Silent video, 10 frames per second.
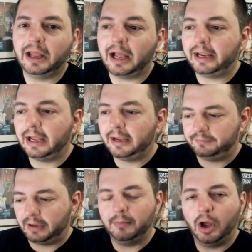I'm
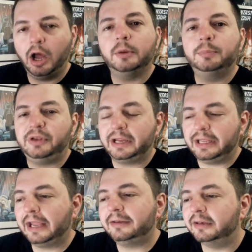100%
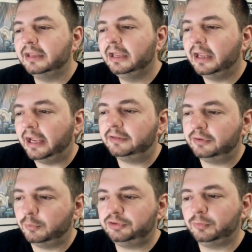connected. And
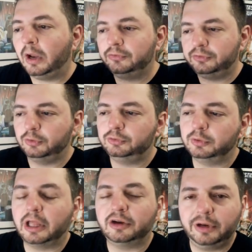so, which is why I also don't do a
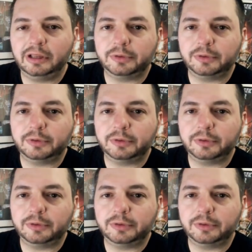lot of trailer